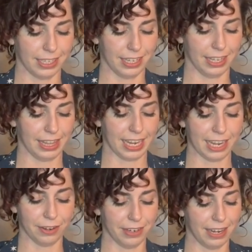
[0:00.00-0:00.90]
And then I
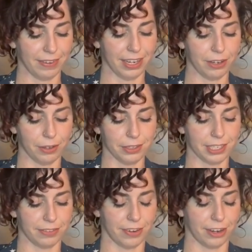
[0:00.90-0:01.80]
don't have any goals
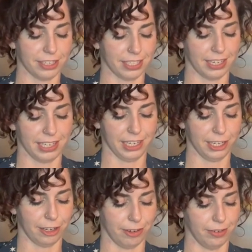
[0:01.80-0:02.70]
as far as
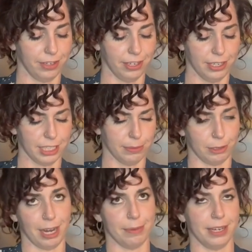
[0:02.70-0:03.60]

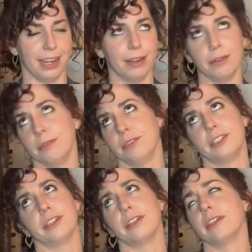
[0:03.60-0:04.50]
subscriber counts
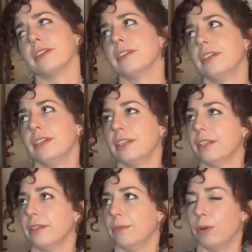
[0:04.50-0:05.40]
or
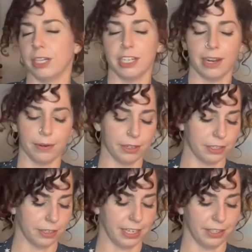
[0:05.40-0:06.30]
watch hours
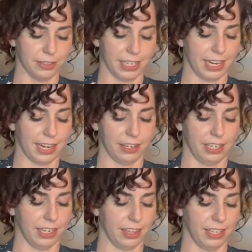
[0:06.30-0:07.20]
or any of those
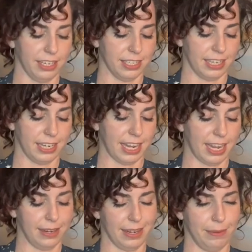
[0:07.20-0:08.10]
analytic things. I
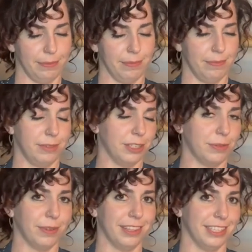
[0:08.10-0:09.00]
just
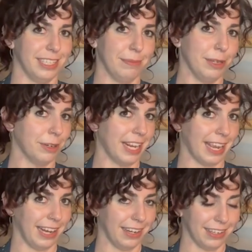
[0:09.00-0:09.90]
want this to be
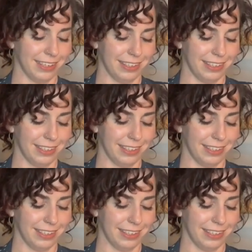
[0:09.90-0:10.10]
organic.